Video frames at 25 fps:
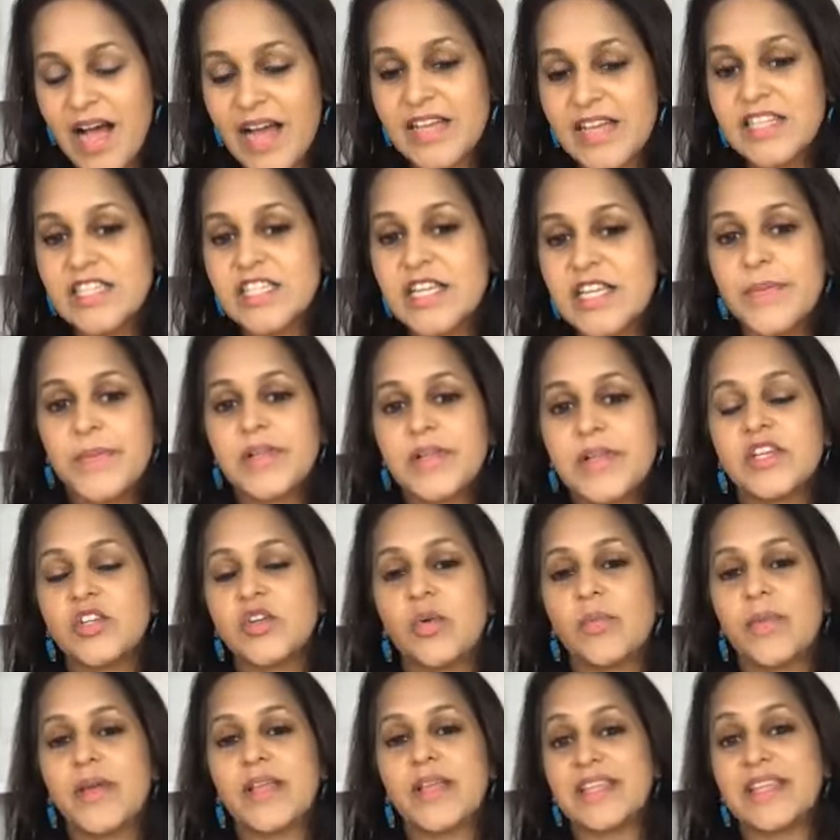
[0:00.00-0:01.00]
I typically
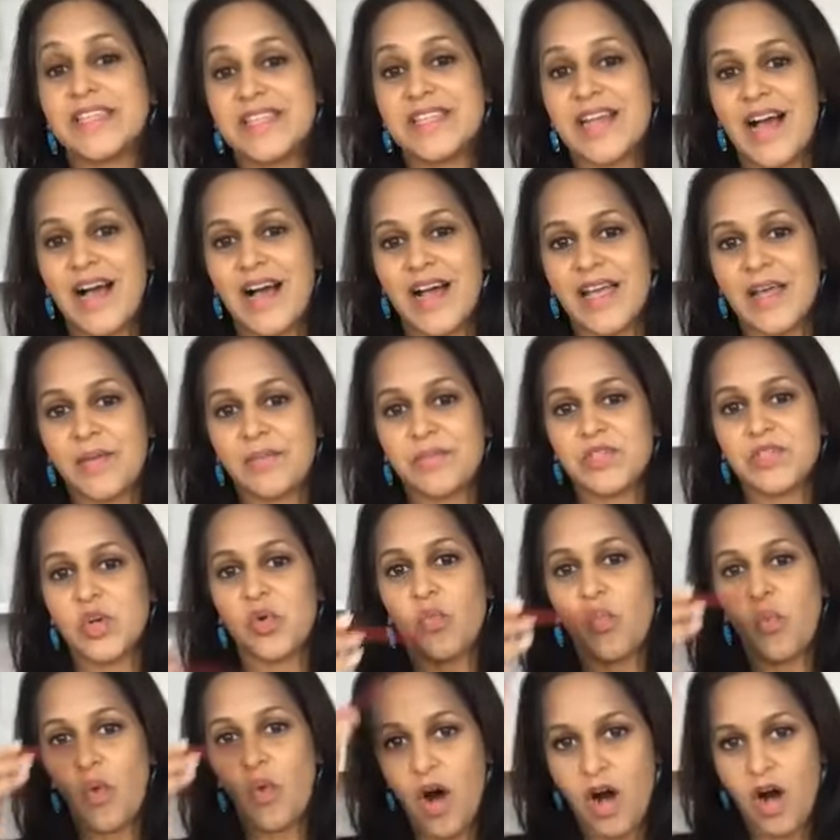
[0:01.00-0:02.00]
don't make the time to
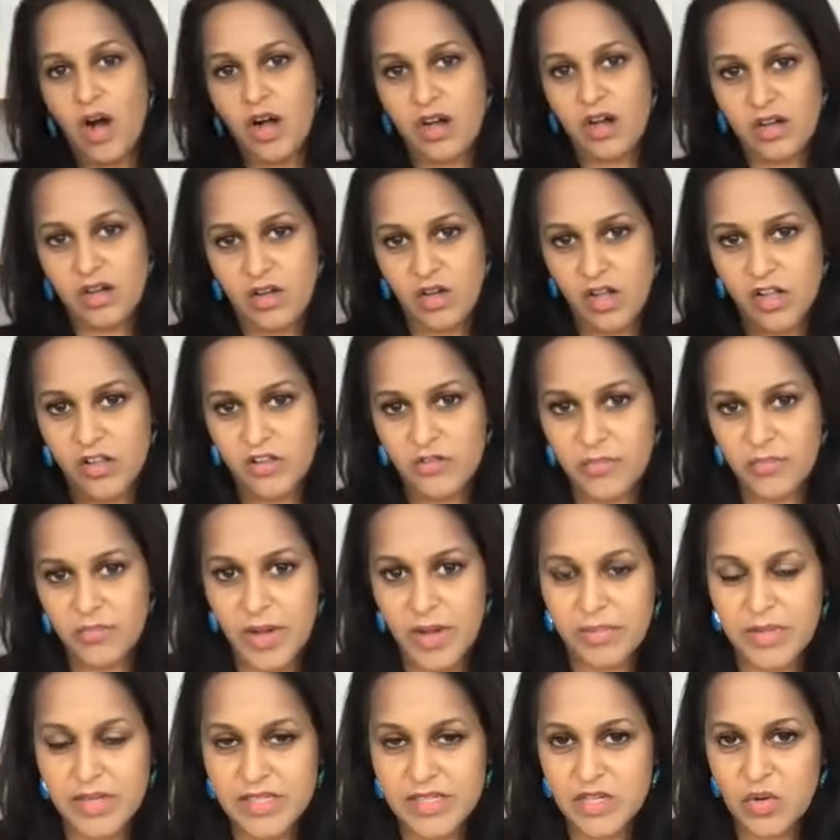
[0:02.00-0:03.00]
walk all of
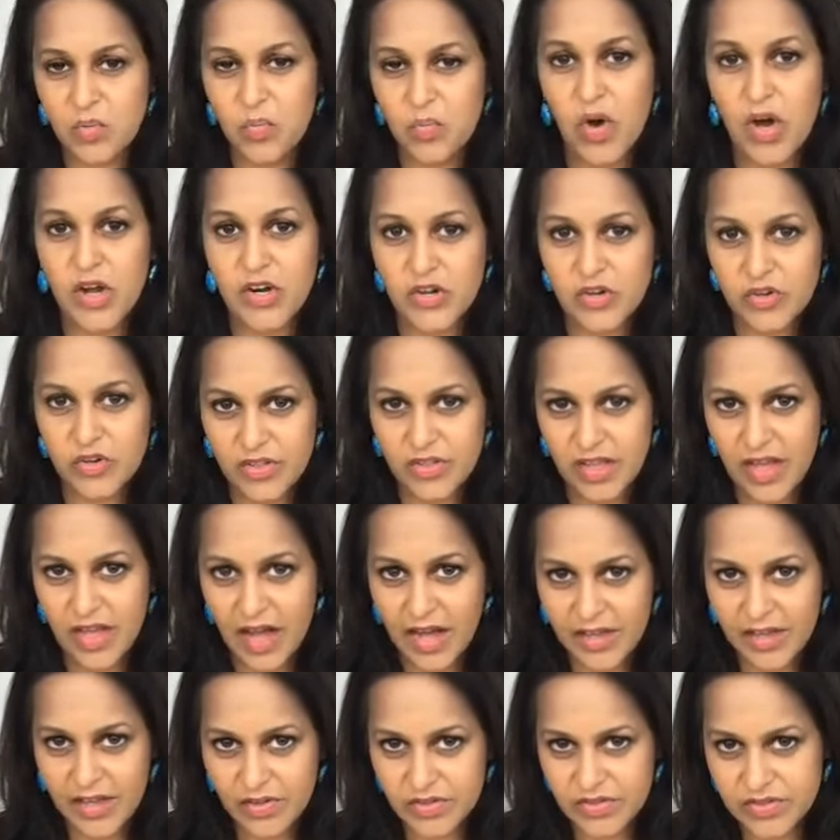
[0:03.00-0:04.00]
Publix and wander the
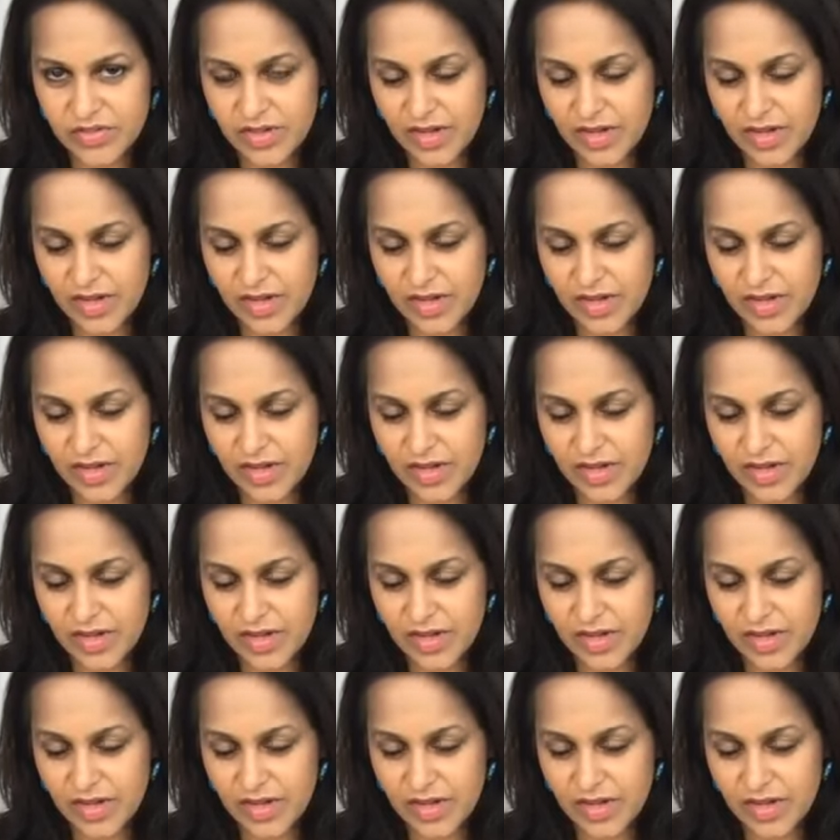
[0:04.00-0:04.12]
aisles.